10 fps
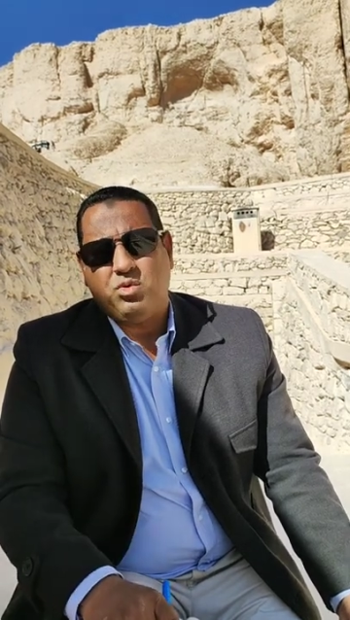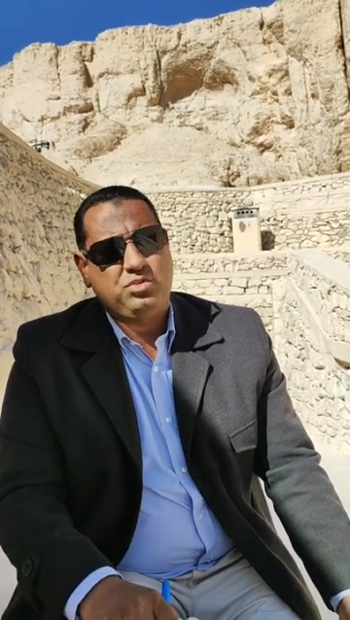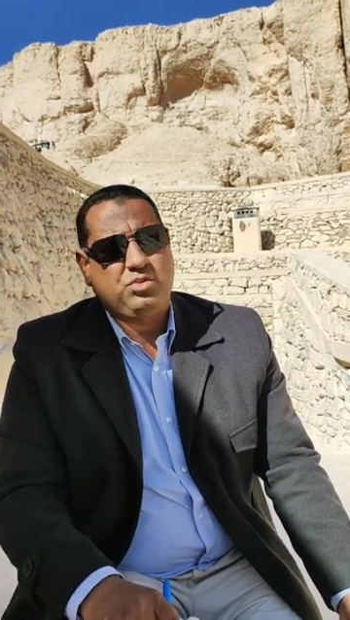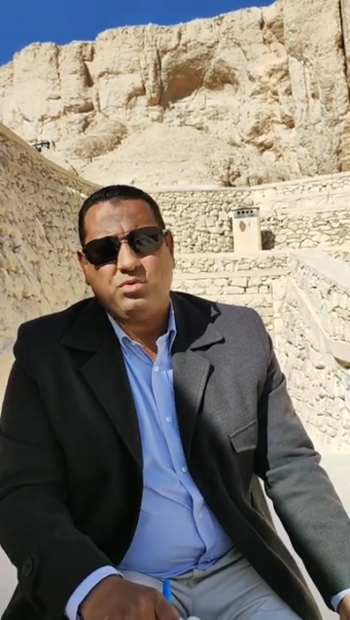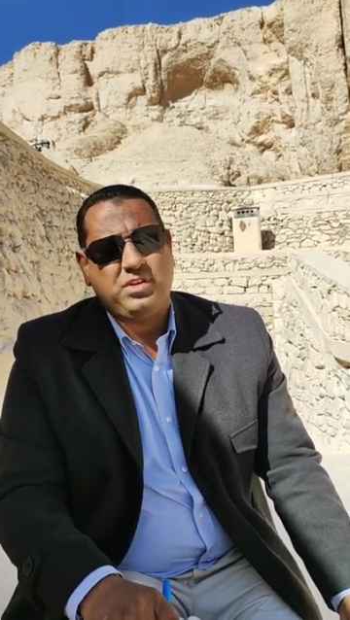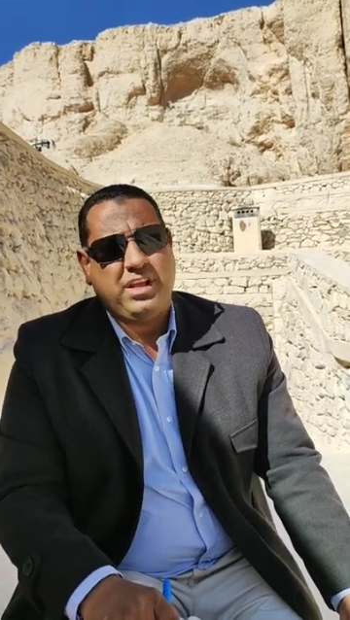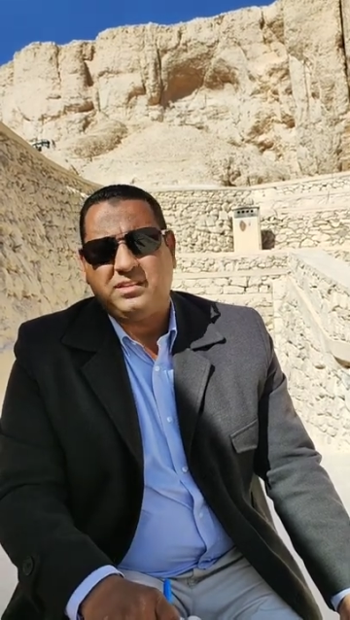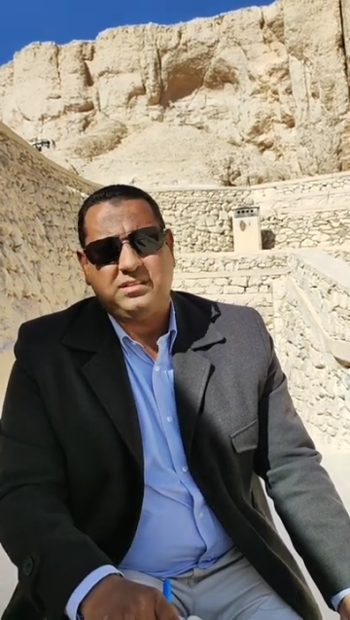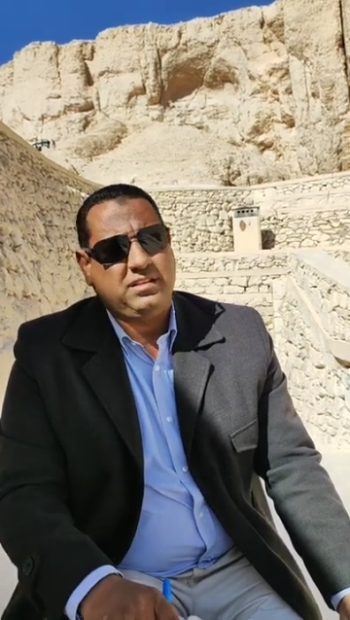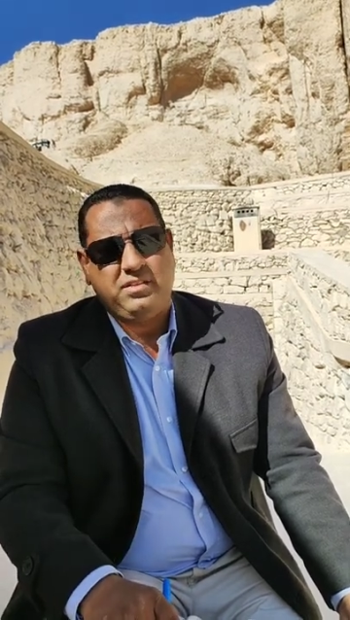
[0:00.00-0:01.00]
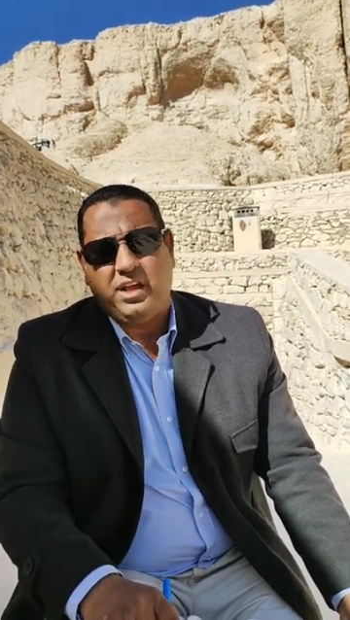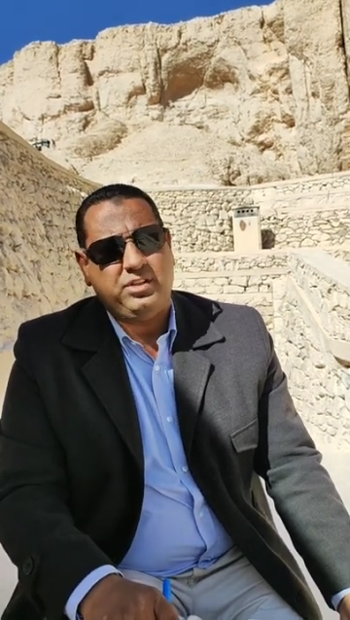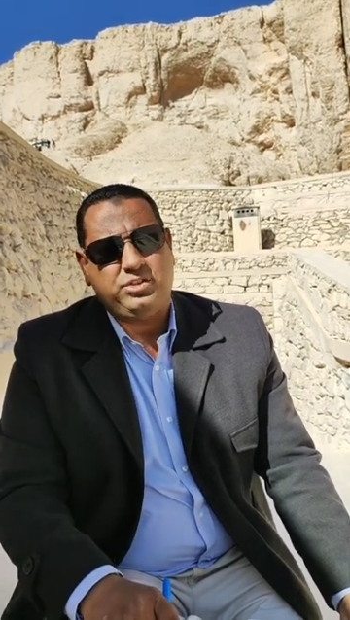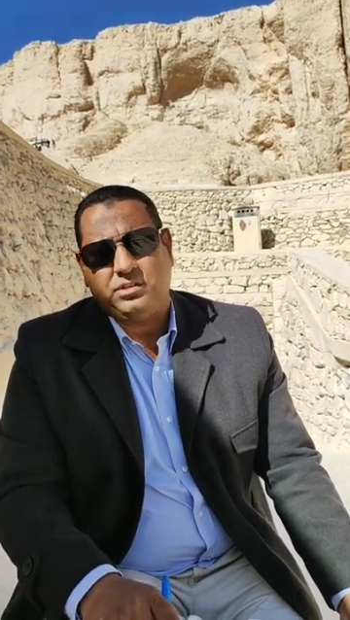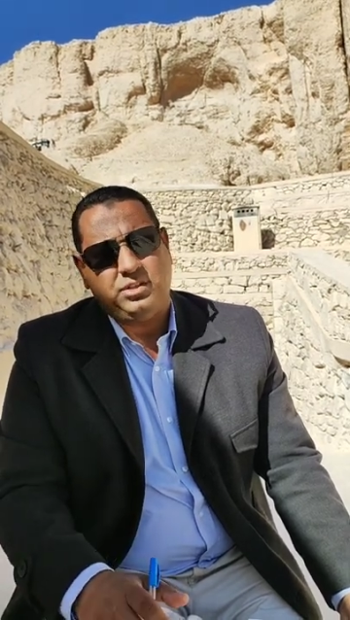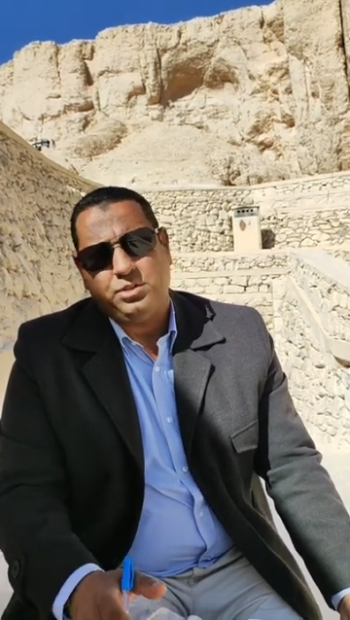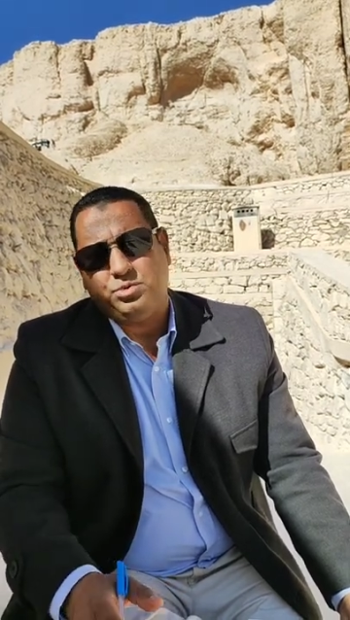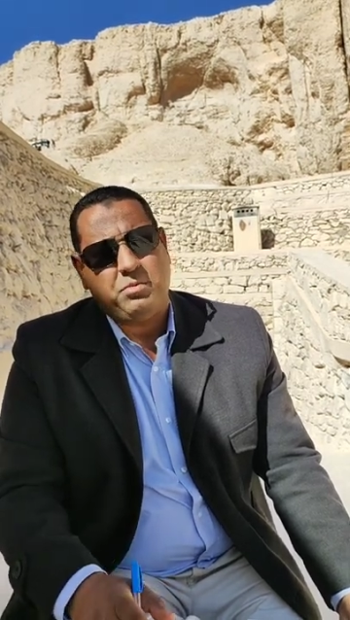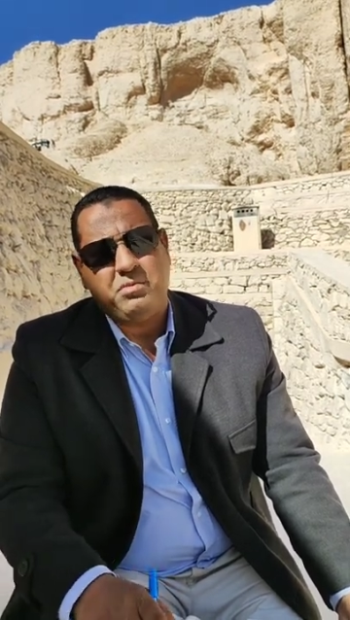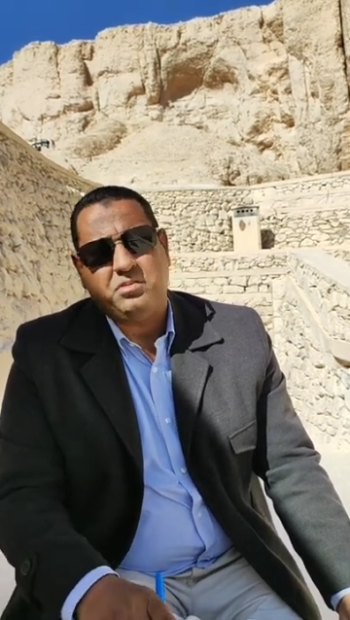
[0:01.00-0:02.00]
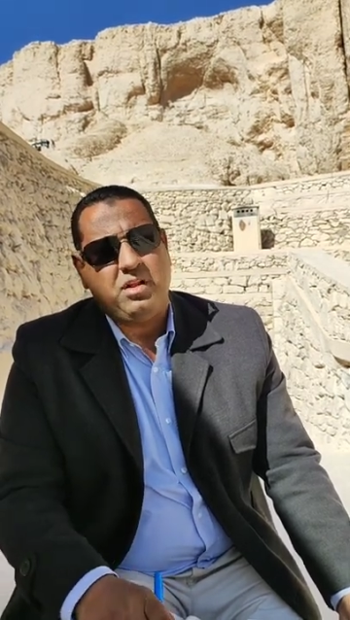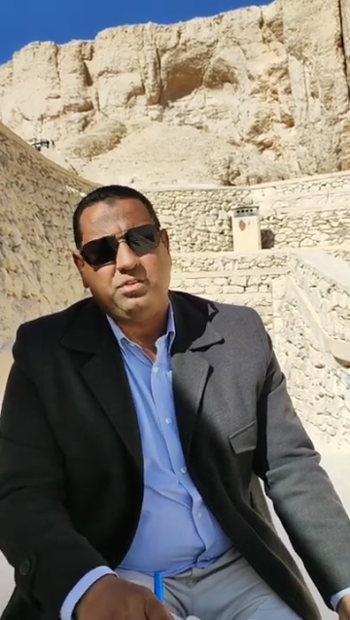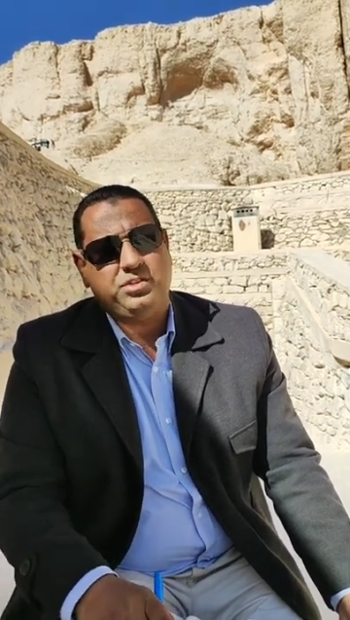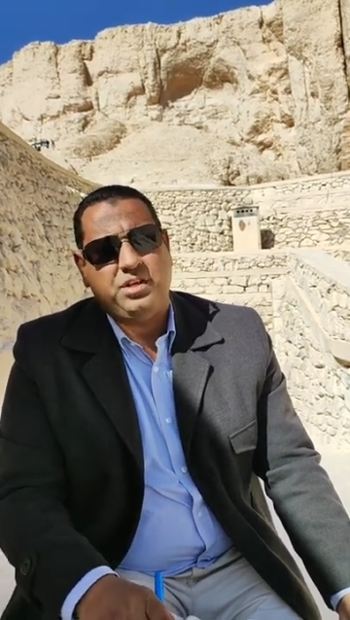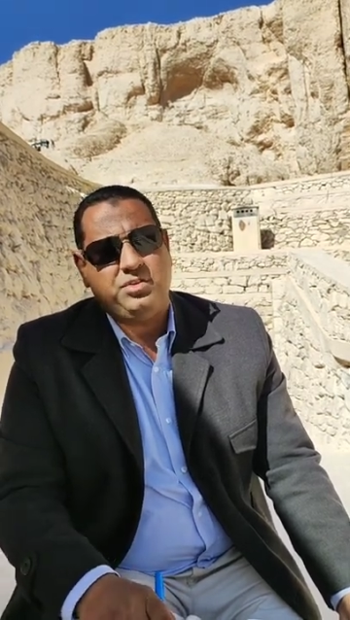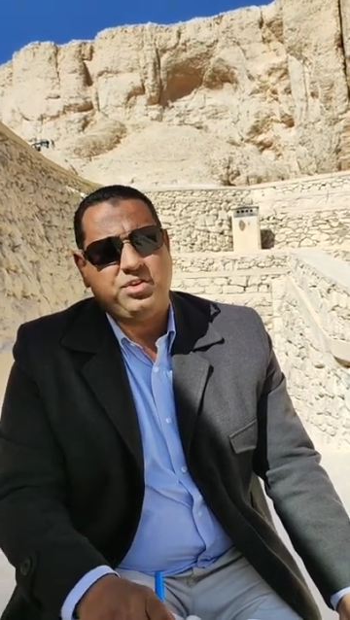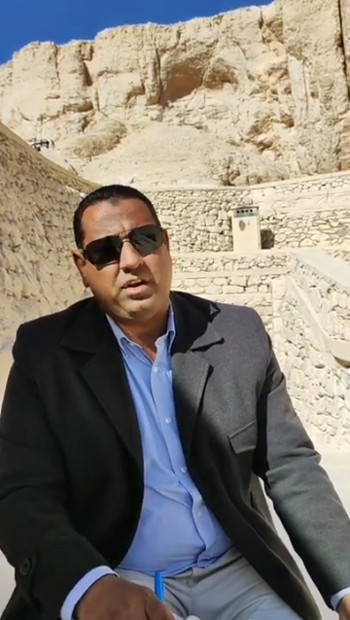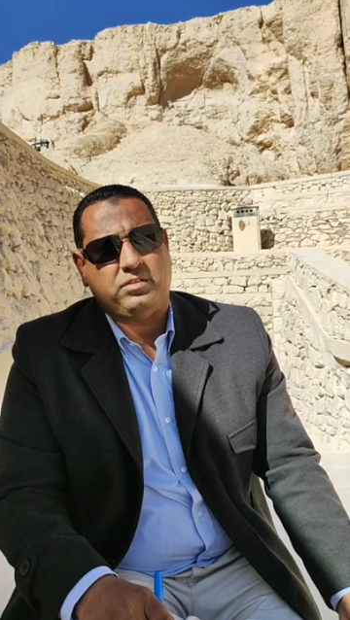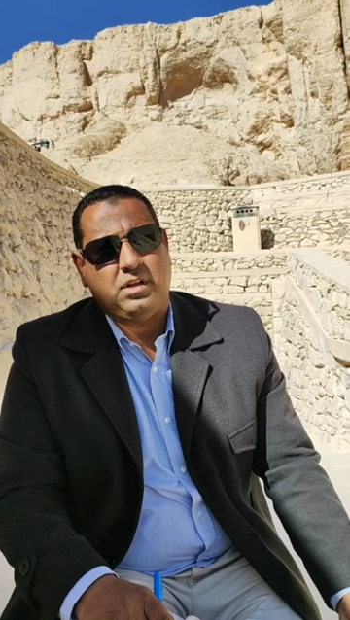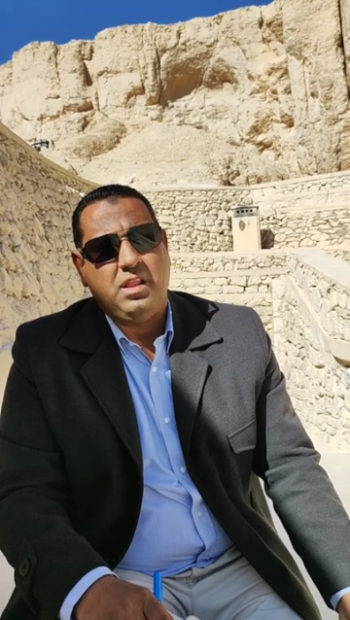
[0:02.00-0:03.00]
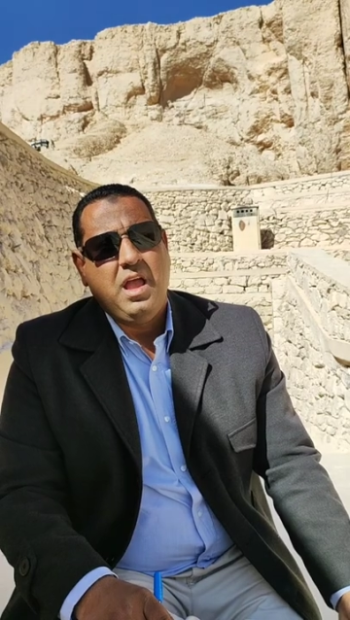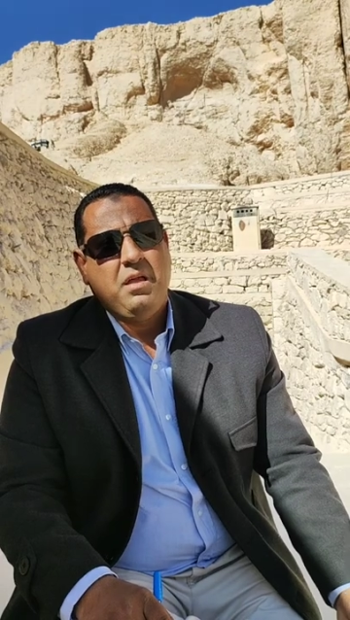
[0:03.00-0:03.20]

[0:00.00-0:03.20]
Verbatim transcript: was so sacred in the ancient Egyptian mythology in general?